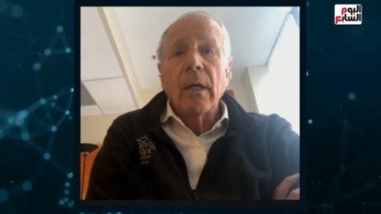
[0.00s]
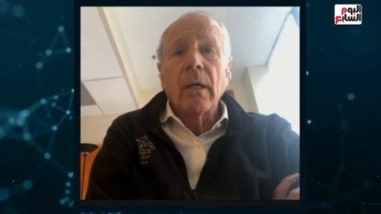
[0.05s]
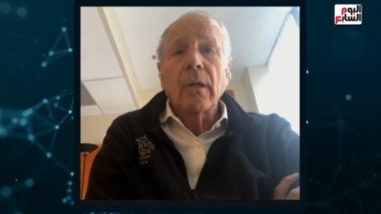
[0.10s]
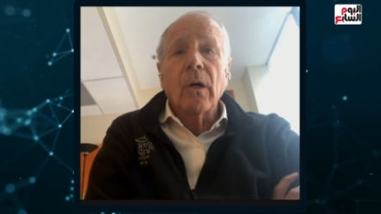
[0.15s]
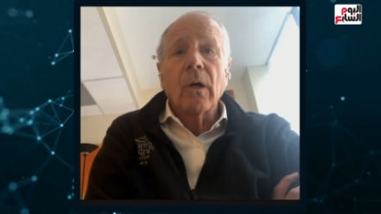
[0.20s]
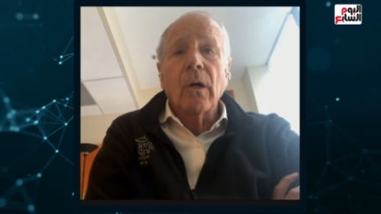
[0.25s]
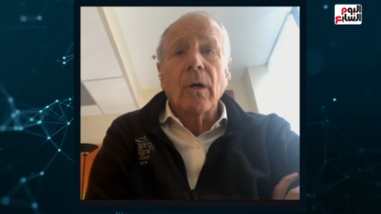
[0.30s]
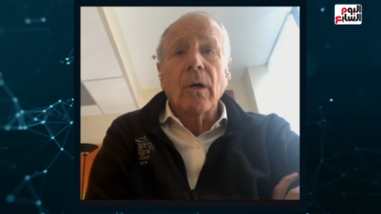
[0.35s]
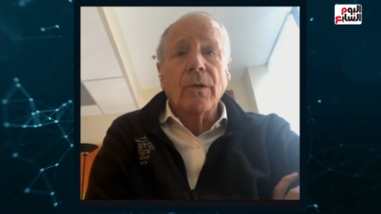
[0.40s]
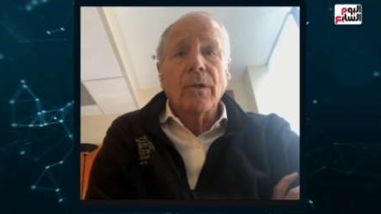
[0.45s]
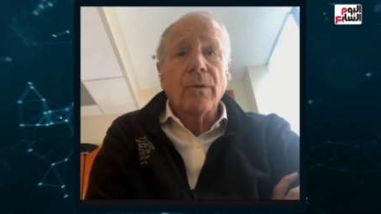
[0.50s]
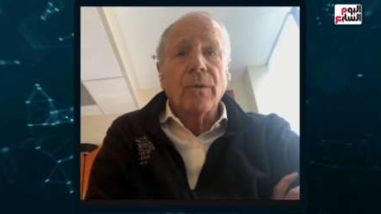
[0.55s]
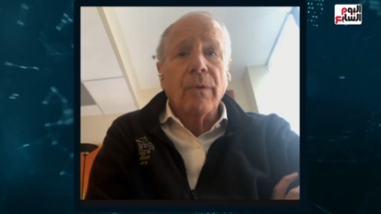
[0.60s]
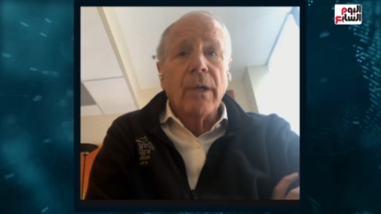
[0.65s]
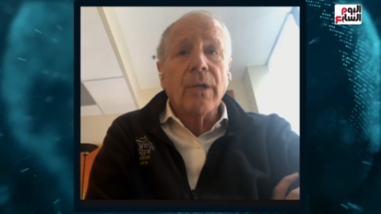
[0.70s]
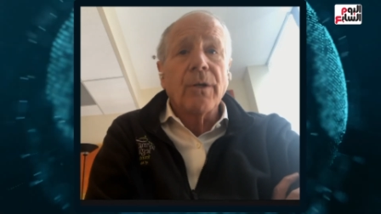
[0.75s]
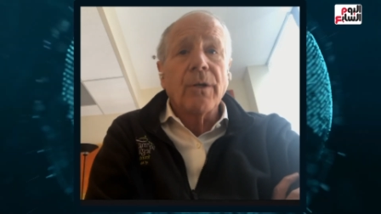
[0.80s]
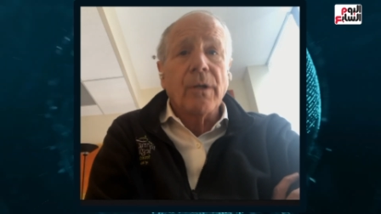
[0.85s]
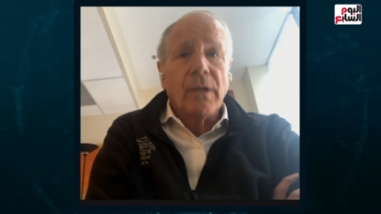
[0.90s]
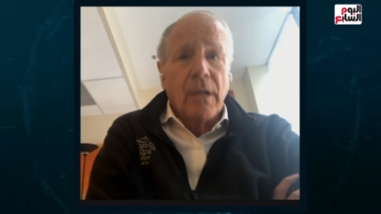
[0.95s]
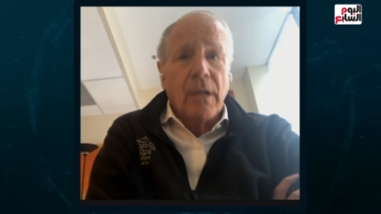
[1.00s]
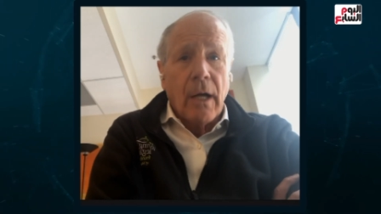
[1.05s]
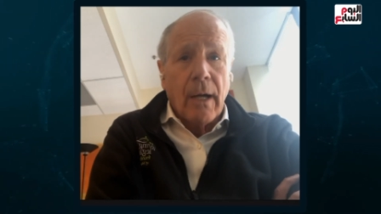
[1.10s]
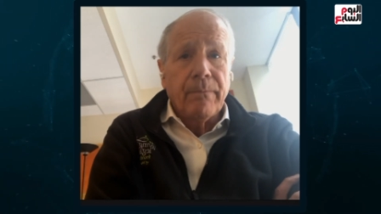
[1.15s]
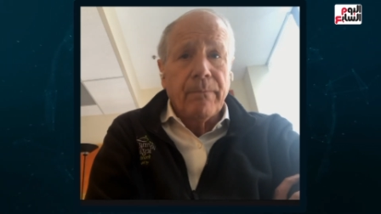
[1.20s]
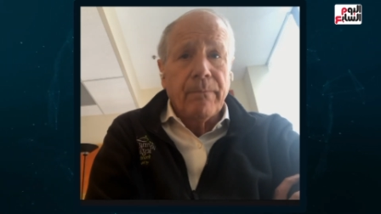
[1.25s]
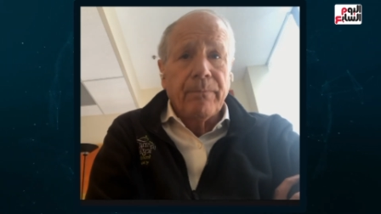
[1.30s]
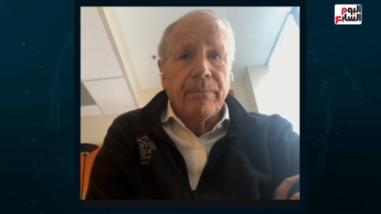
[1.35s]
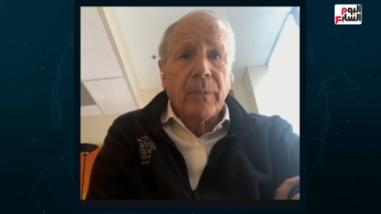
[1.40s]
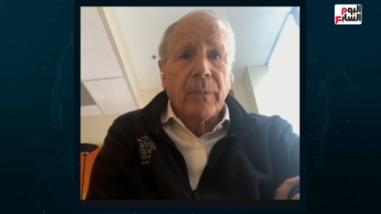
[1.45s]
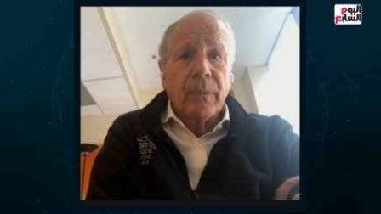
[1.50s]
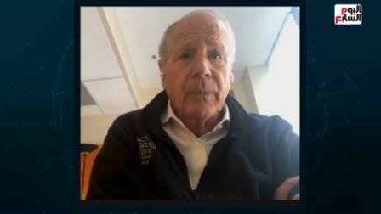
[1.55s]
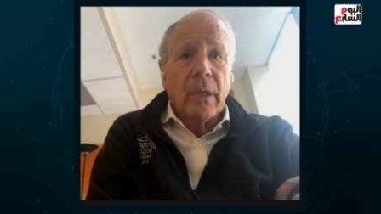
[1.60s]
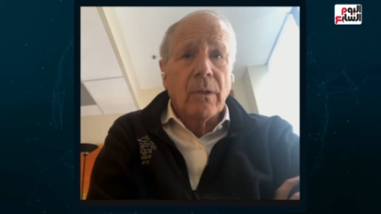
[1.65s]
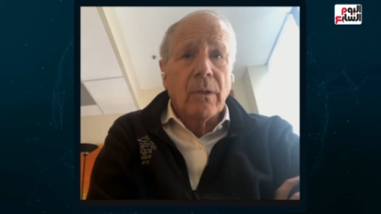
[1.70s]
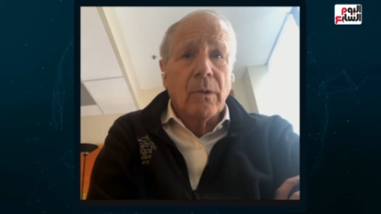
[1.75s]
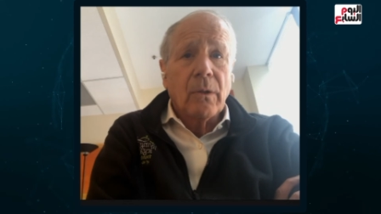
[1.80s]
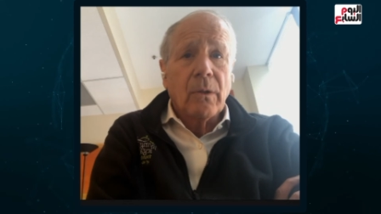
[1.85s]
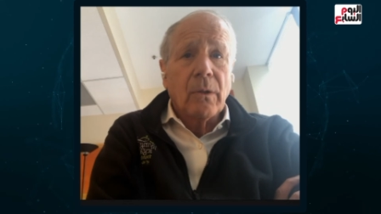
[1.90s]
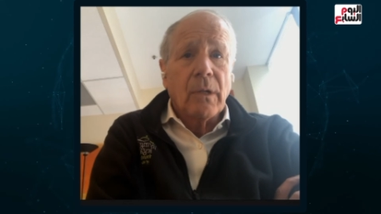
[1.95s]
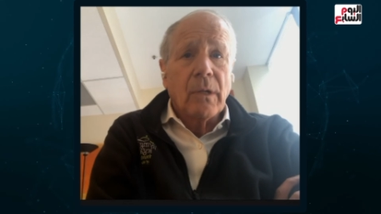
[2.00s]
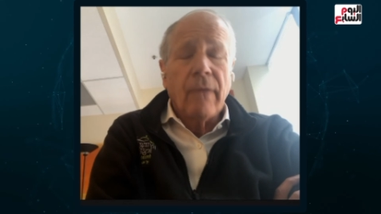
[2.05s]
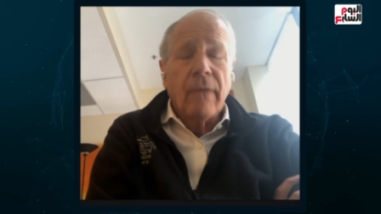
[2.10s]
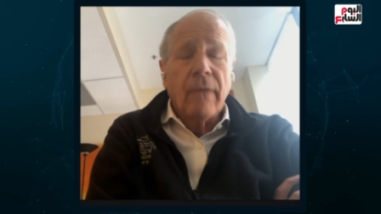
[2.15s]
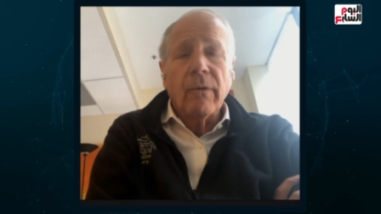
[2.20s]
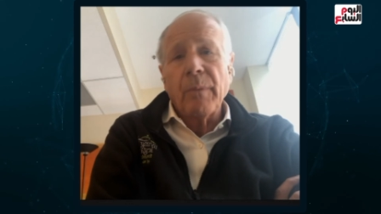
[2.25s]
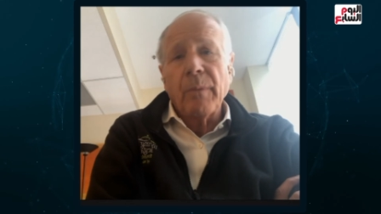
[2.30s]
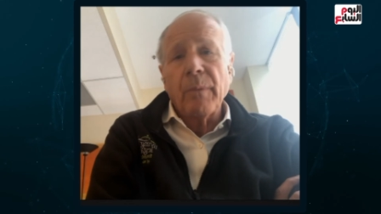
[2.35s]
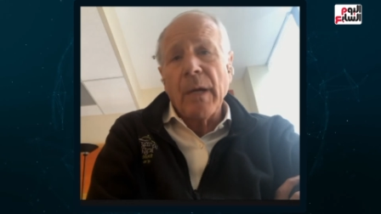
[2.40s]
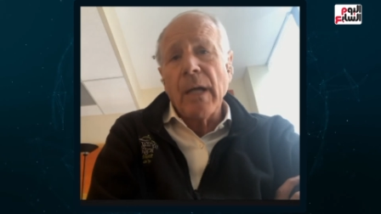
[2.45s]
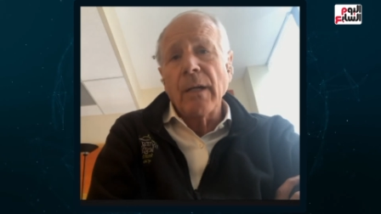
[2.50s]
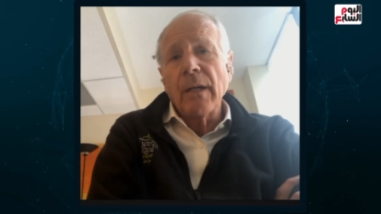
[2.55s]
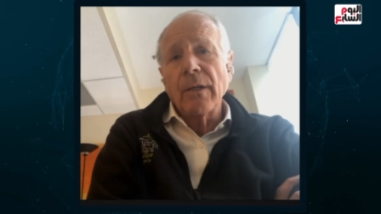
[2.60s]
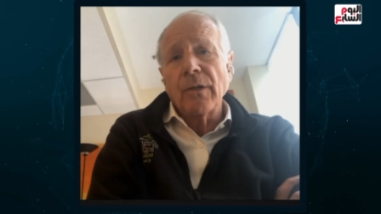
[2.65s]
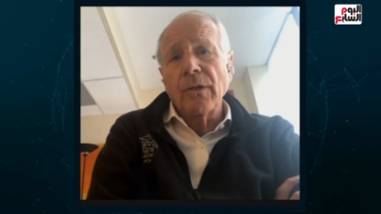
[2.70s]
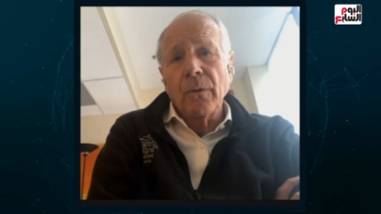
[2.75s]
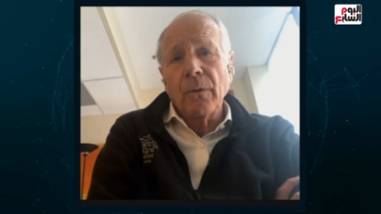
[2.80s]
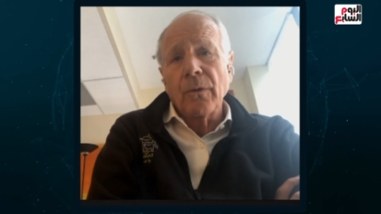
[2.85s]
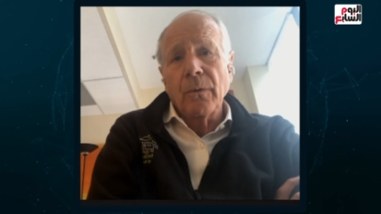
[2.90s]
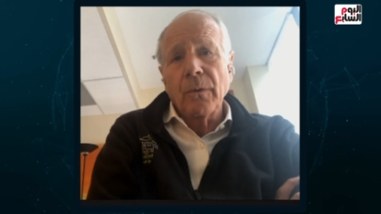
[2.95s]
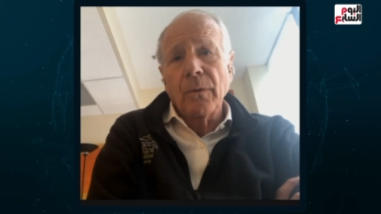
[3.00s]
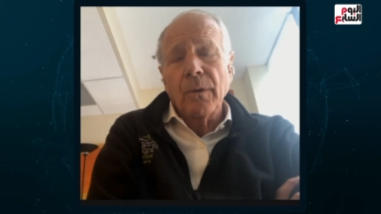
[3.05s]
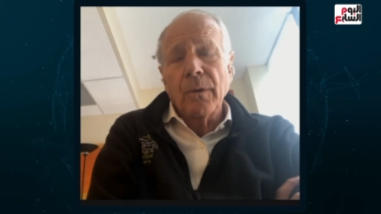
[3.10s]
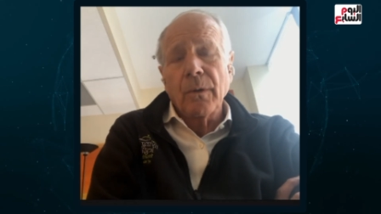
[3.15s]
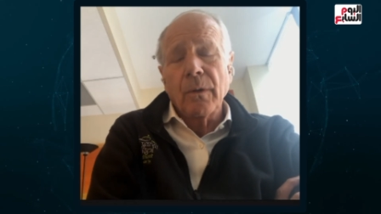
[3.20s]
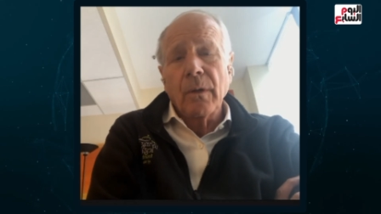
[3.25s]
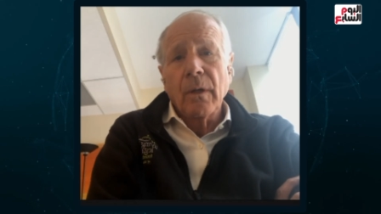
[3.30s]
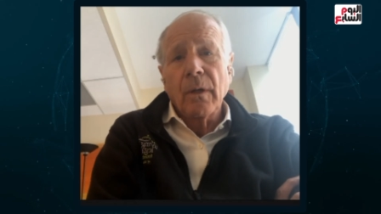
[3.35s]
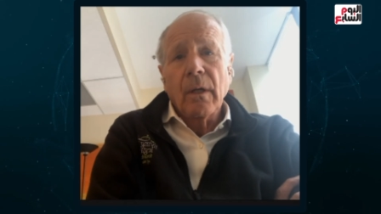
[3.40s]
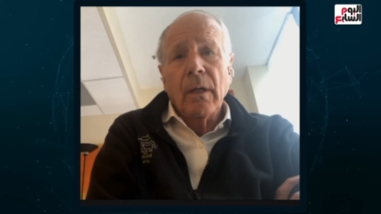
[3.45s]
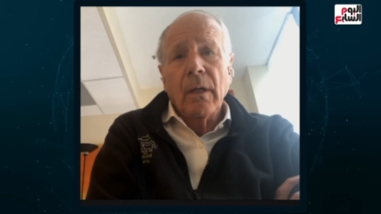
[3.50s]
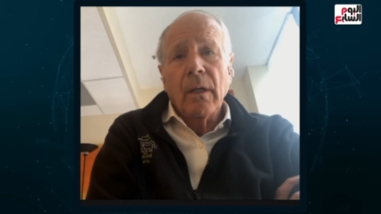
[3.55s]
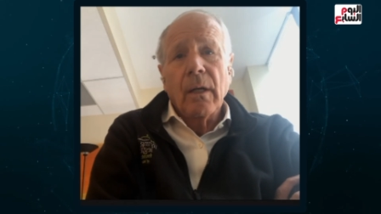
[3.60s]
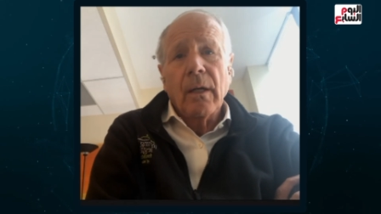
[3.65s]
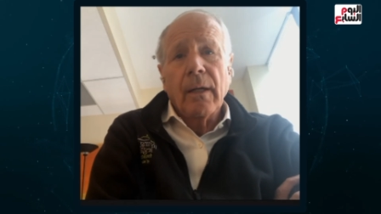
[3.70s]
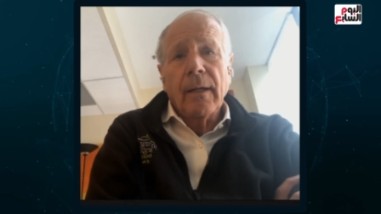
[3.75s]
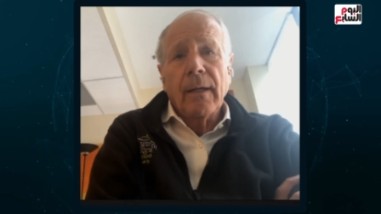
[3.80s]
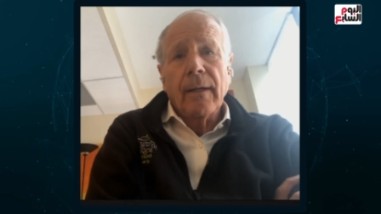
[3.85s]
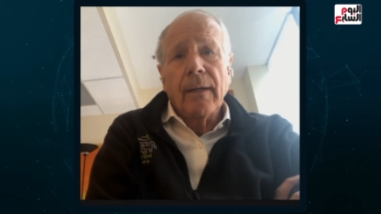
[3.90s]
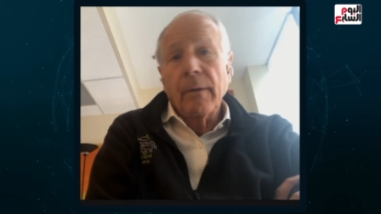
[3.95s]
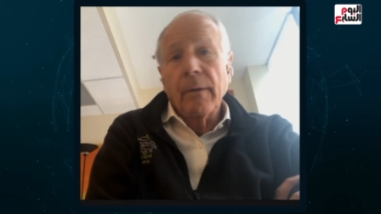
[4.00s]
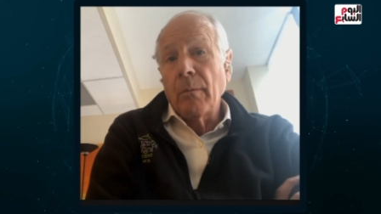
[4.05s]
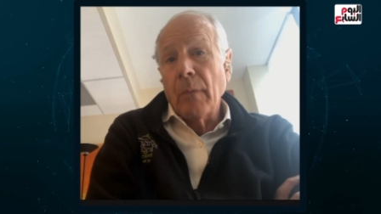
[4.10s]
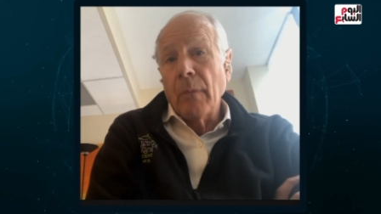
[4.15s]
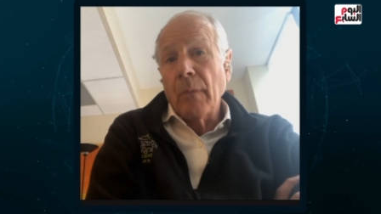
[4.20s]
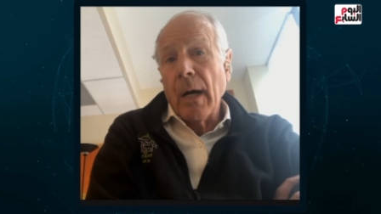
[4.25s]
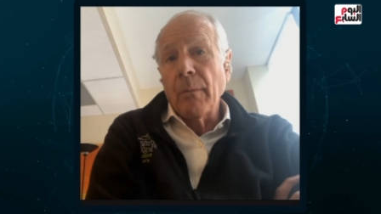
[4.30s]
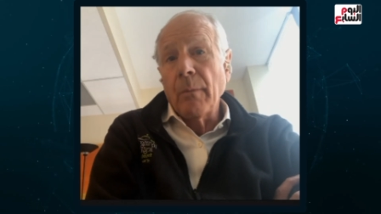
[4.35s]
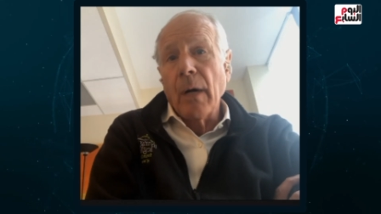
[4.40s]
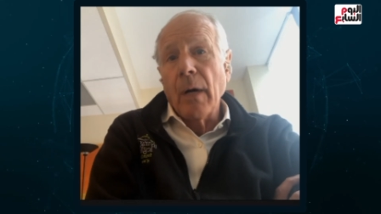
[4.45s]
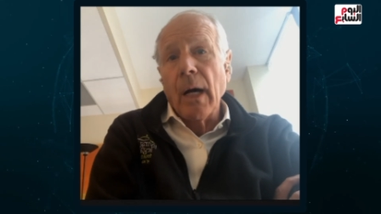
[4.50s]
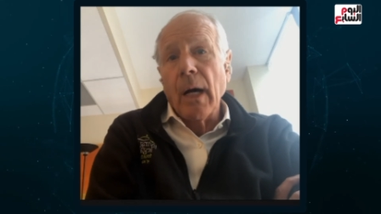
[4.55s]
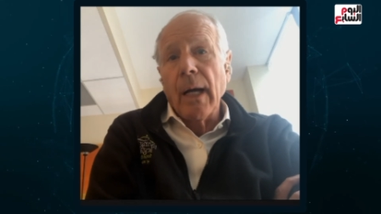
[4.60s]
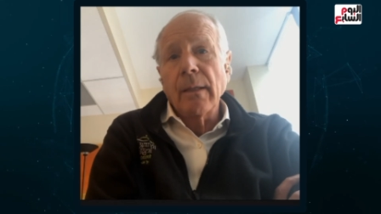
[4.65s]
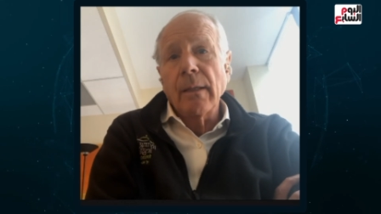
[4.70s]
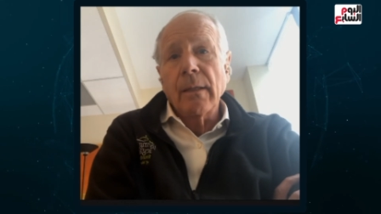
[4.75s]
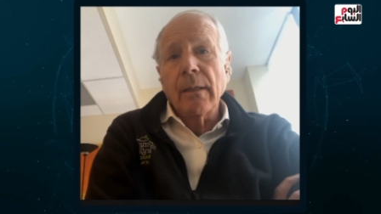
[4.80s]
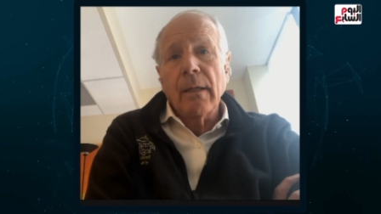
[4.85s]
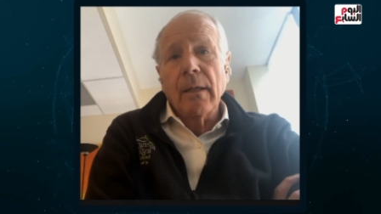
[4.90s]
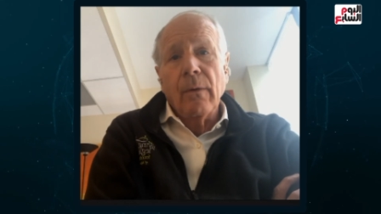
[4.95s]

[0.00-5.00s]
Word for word: incarceration time. So David paid his dues, uh, in my mind.